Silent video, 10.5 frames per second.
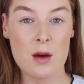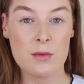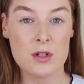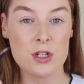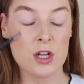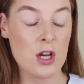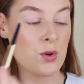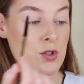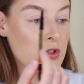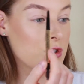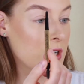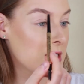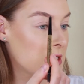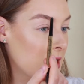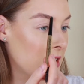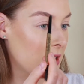I'm going to go straight
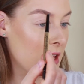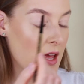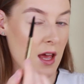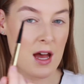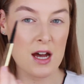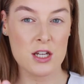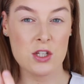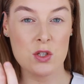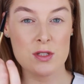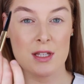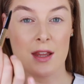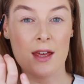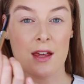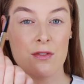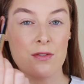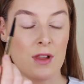in and use it
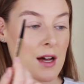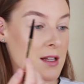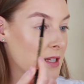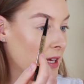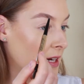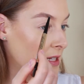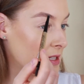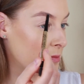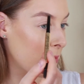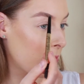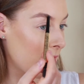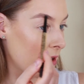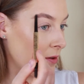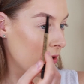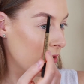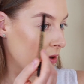like flat against my
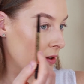brow